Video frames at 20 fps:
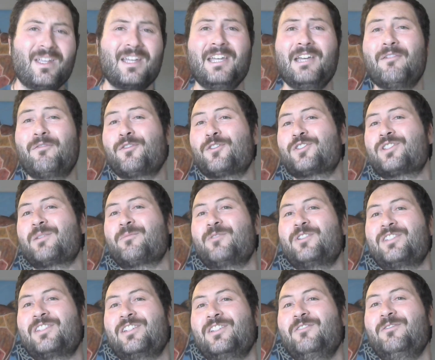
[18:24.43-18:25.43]
If for some
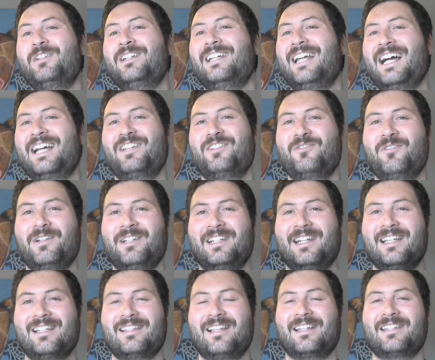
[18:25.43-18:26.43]
reason you did not enjoy
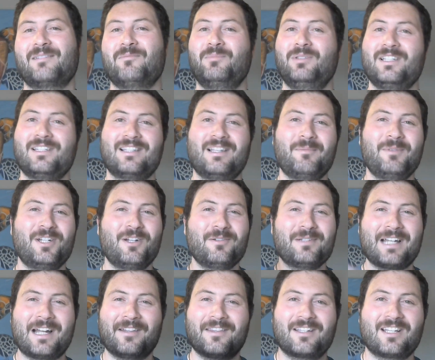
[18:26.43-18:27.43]
today's lesson, please let me know
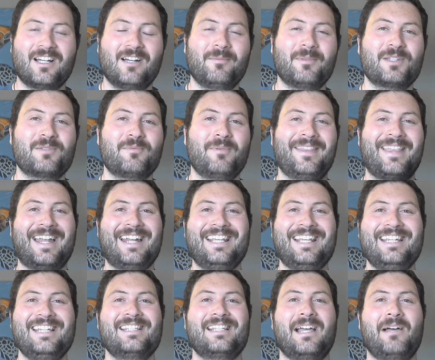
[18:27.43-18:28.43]
down in the comments why that
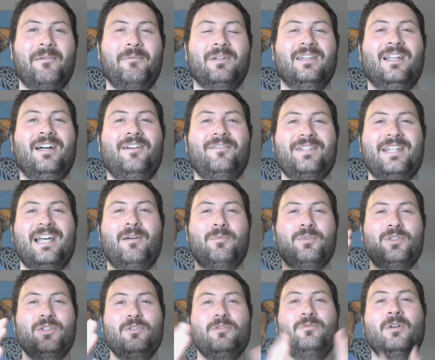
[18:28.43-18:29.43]
is. I would love to help
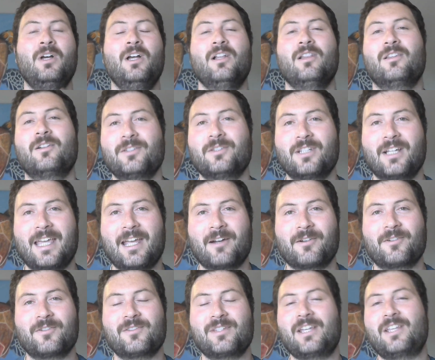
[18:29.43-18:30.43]
you learn the
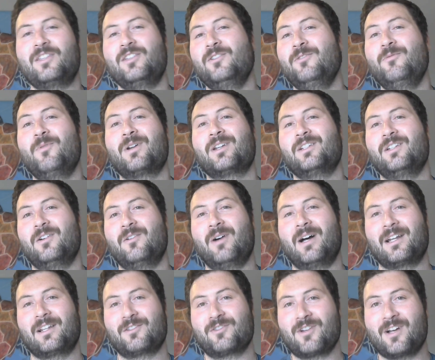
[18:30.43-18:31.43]
characters that you want to know how to
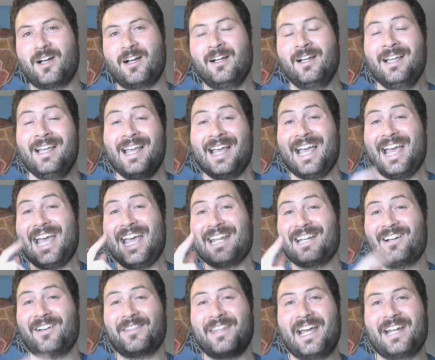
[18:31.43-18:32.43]
draw. And
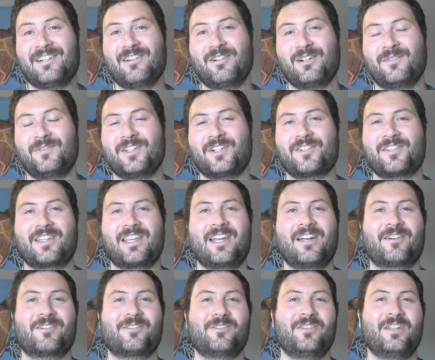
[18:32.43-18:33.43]
on that note, if there's a
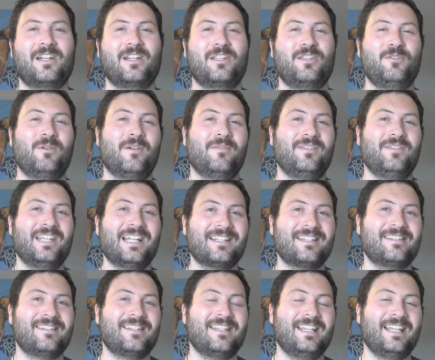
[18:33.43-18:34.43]
character that you have yet to
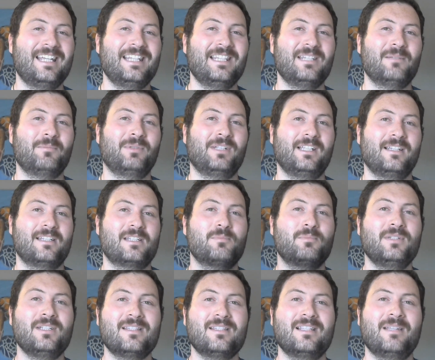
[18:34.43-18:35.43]
see in the playlist,
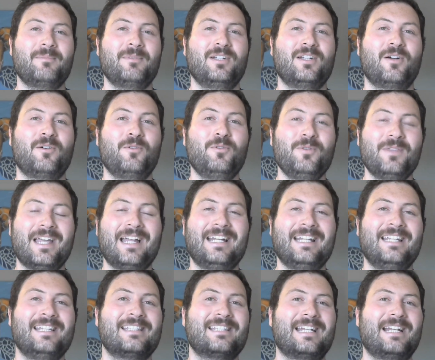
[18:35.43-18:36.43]
please let me know who that
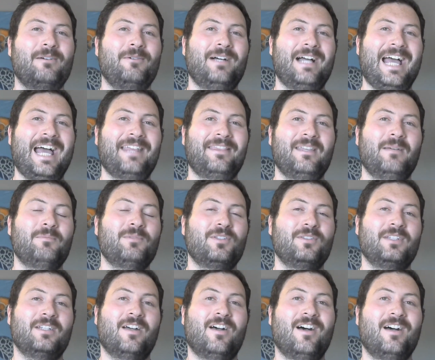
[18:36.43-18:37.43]
is and I will add them to the
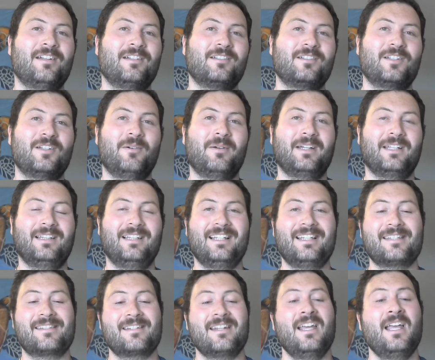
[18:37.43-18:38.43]
ongoing
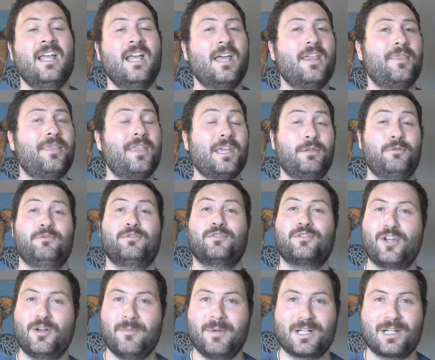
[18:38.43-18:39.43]
list. Thank you so
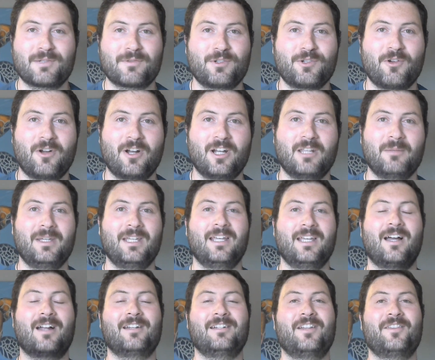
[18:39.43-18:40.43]
much for joining me on
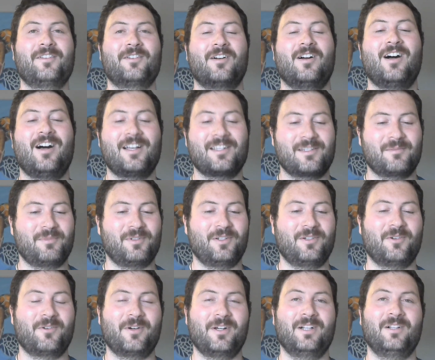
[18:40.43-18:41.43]
another awesome
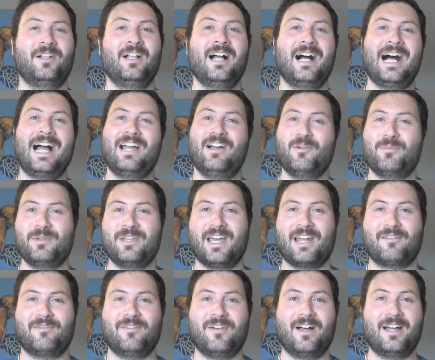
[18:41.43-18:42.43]
tutorial. I hope you had
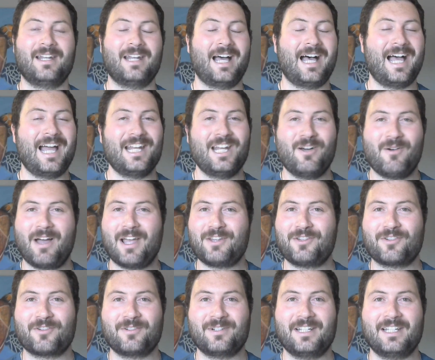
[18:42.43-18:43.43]
fun. I know I
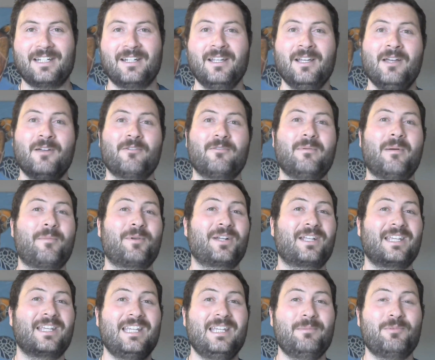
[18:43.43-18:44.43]
sure did. Remember to
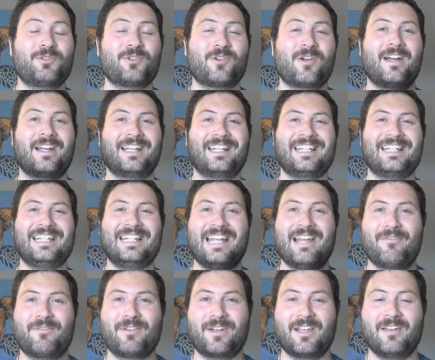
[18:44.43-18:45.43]
keep drawing,
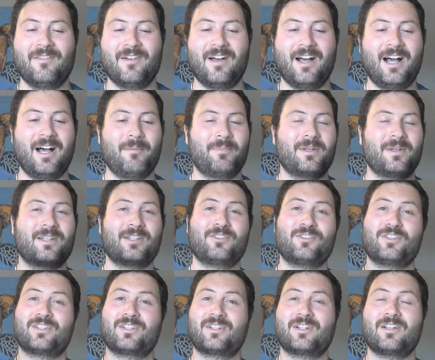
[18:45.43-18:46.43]
never give up,
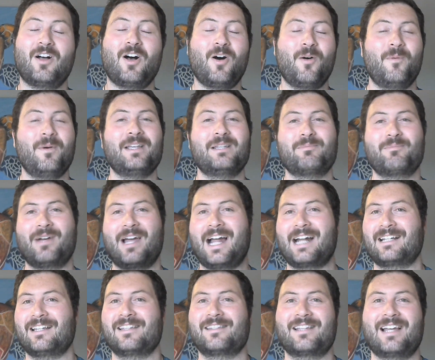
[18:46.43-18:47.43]
just always
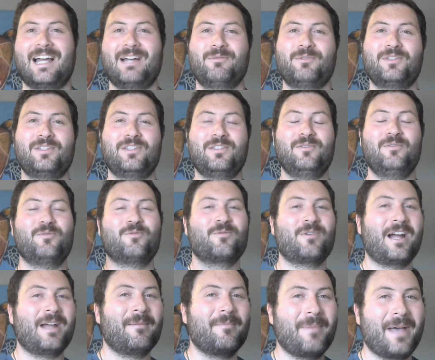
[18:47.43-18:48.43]
practice. I will see you
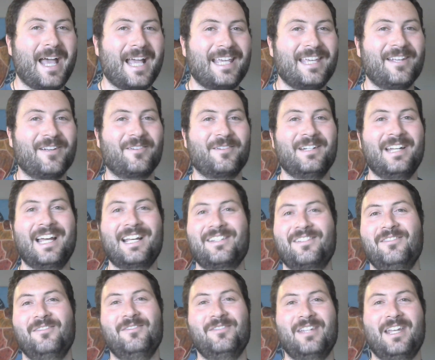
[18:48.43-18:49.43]
right back here next
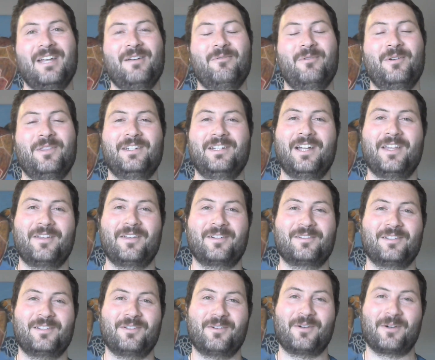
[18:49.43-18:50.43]
Tuesday with another
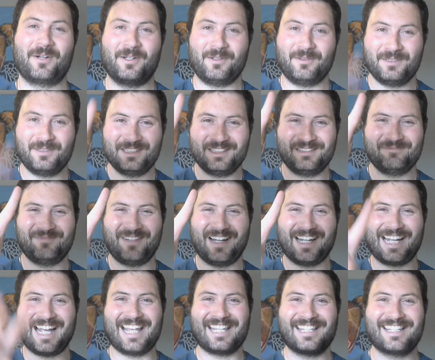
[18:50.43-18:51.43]
tutorial. Bye
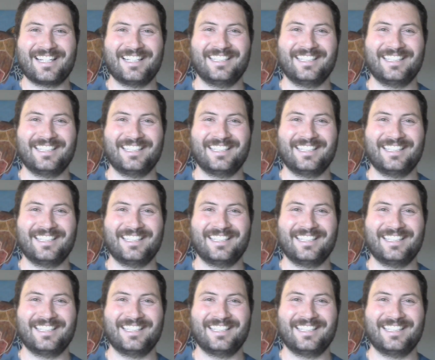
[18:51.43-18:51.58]
guys.